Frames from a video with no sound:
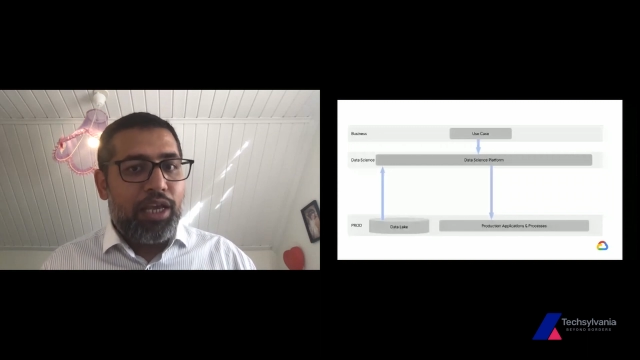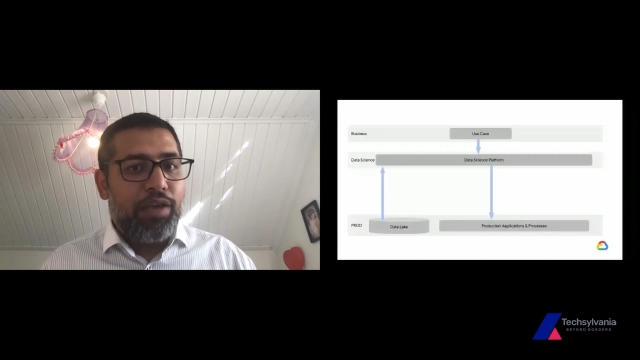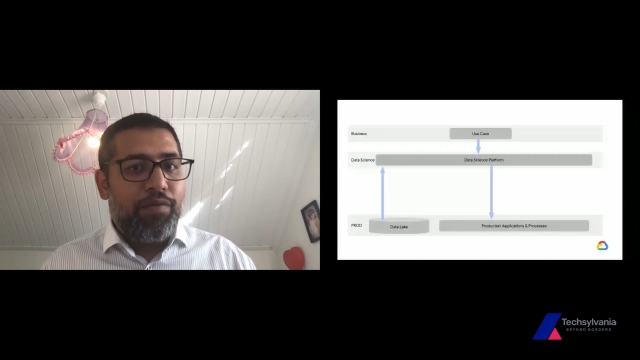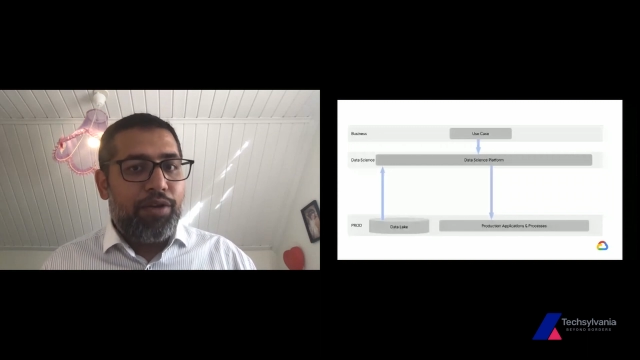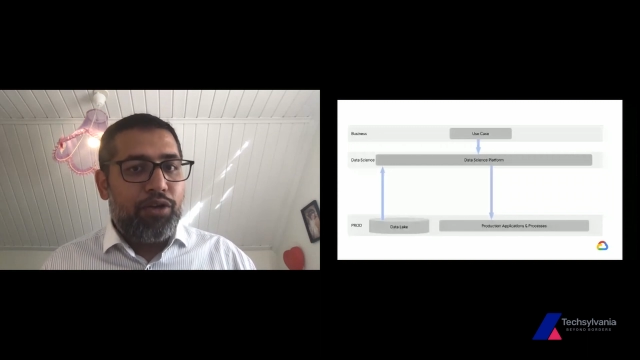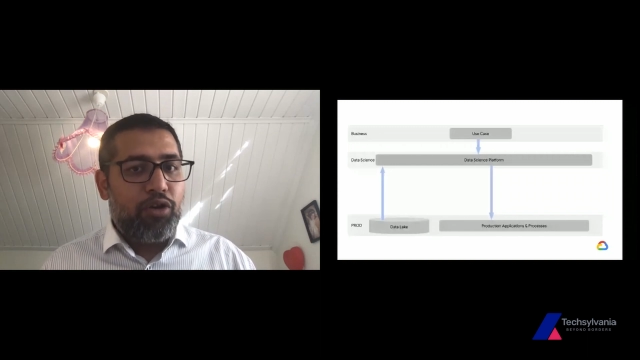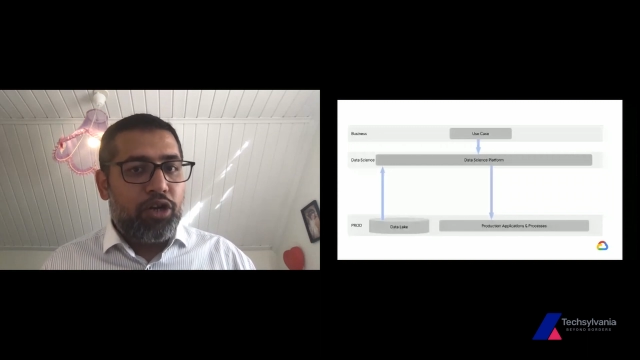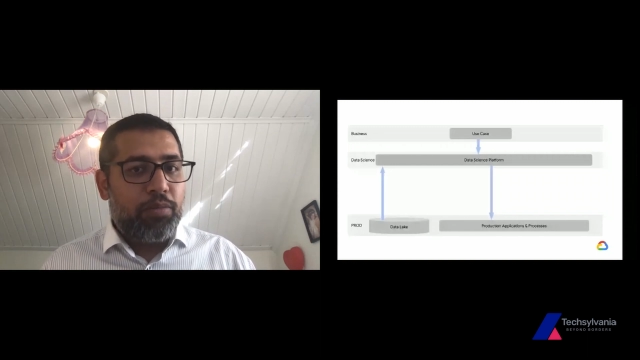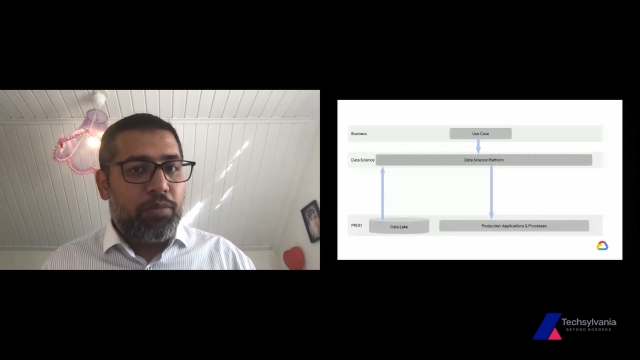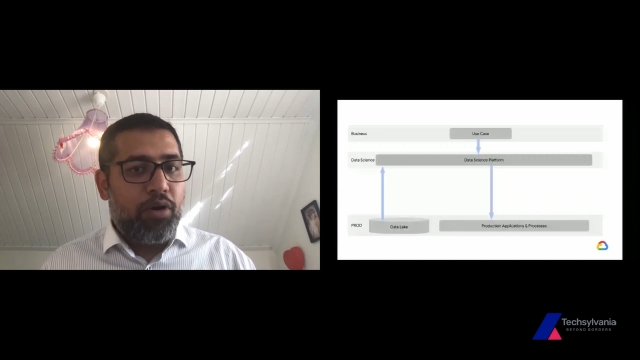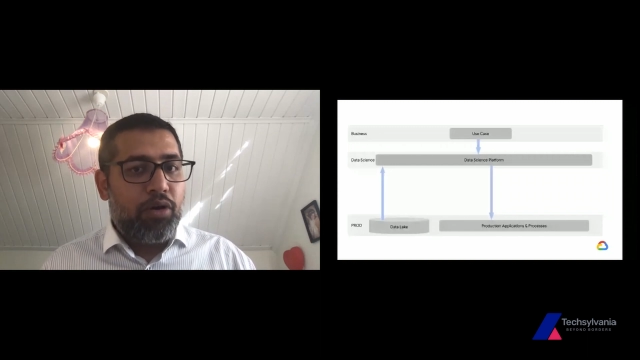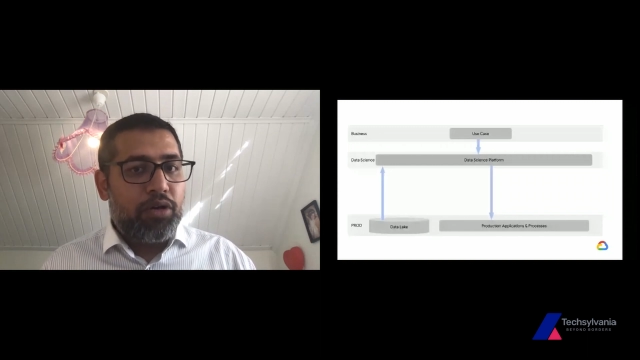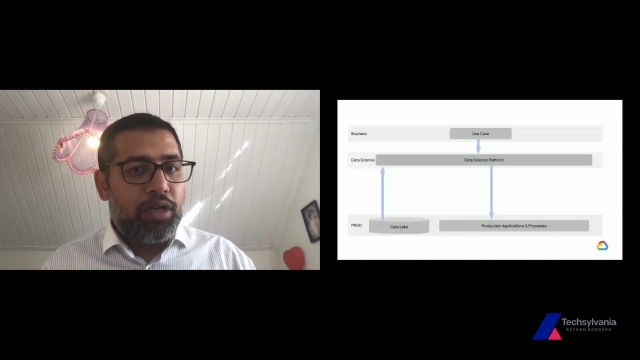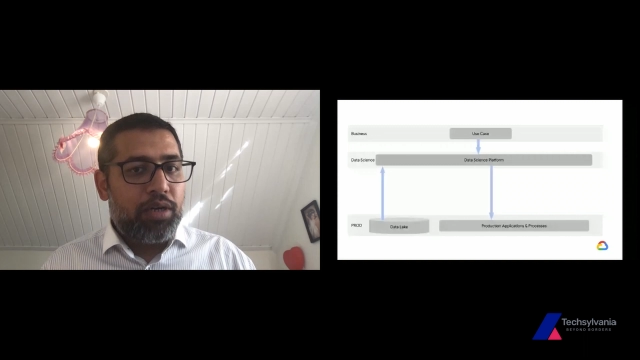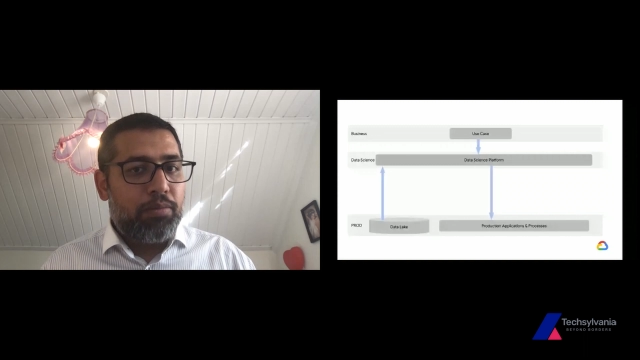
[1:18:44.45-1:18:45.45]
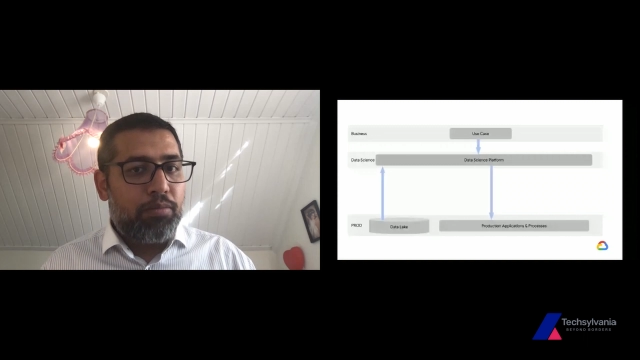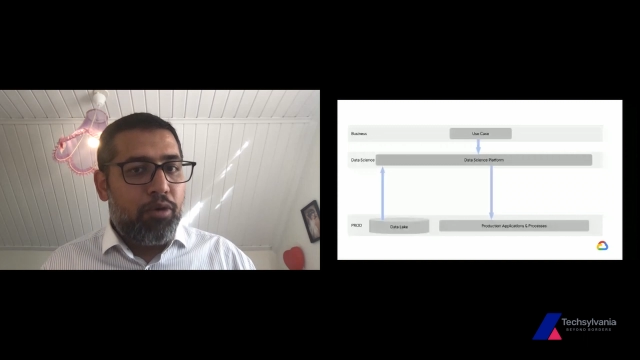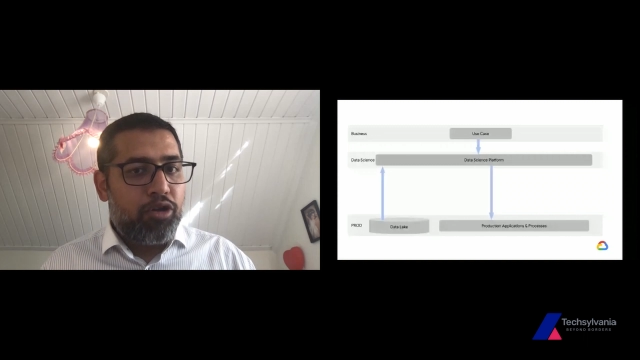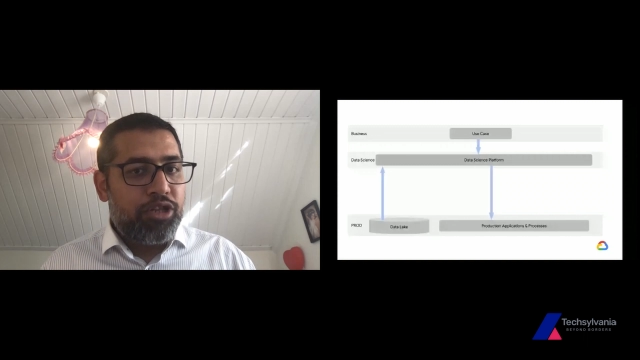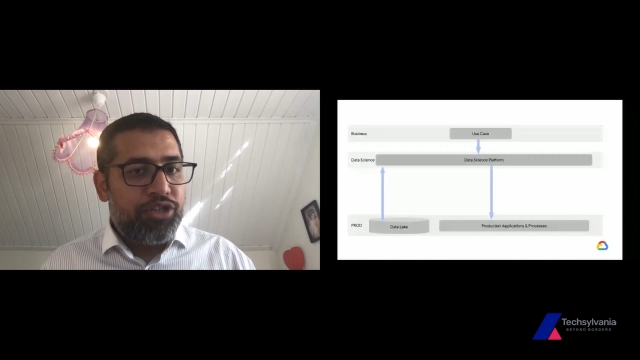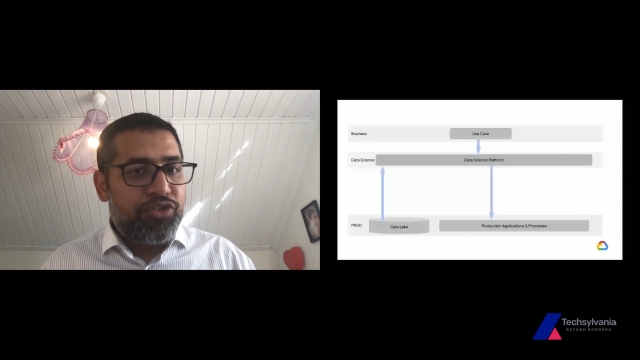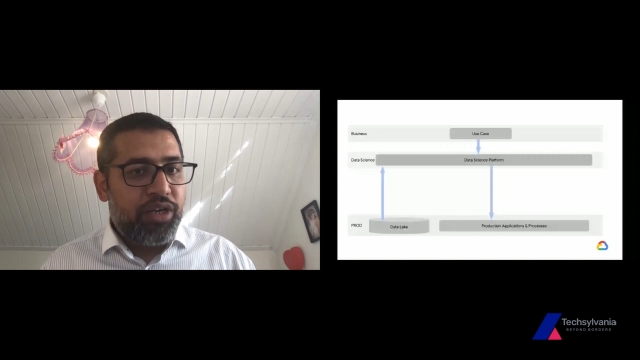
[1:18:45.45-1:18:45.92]
We talked about
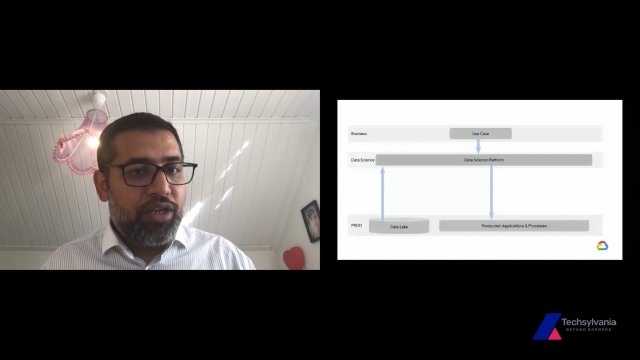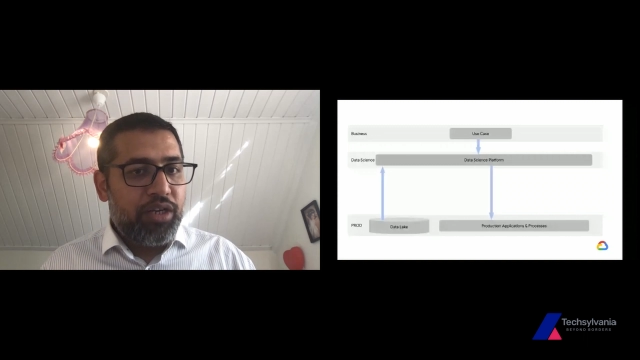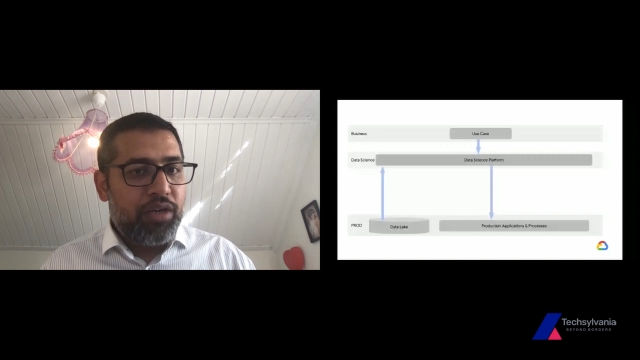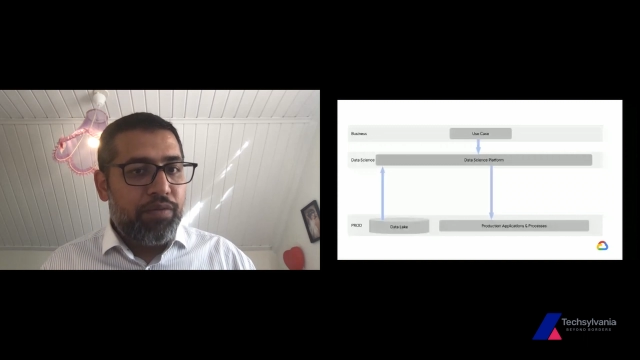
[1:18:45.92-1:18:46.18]
monitoring.